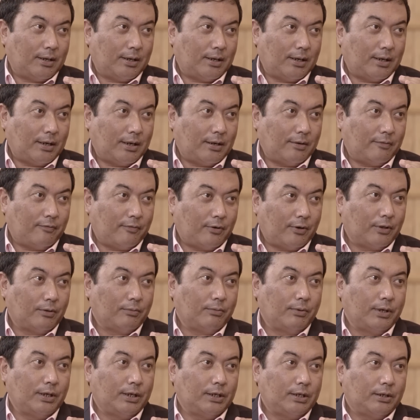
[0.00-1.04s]
I've
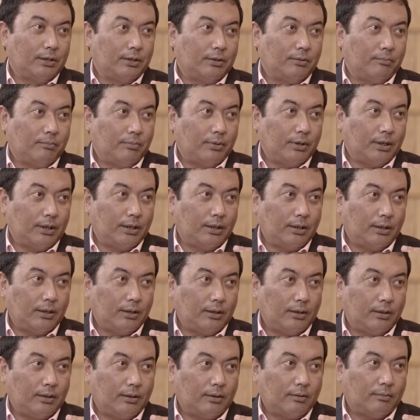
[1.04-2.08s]
always been
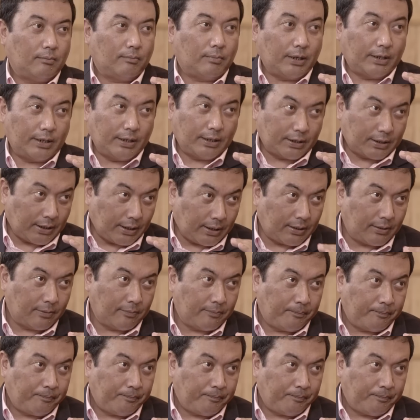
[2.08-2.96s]
by the side.